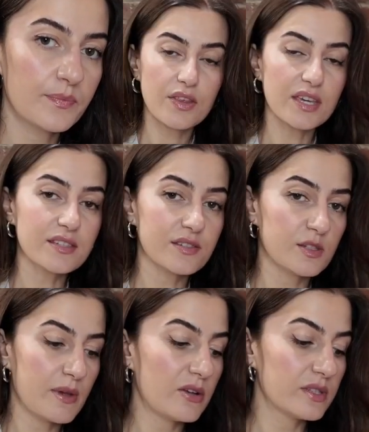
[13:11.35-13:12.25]
This
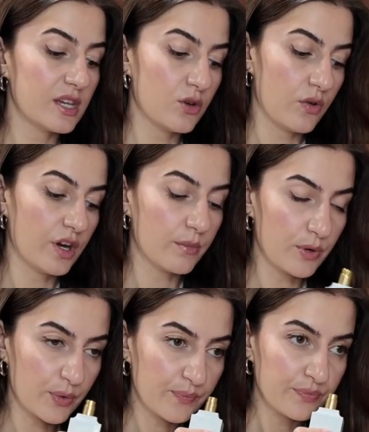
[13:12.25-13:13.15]
smells incredible.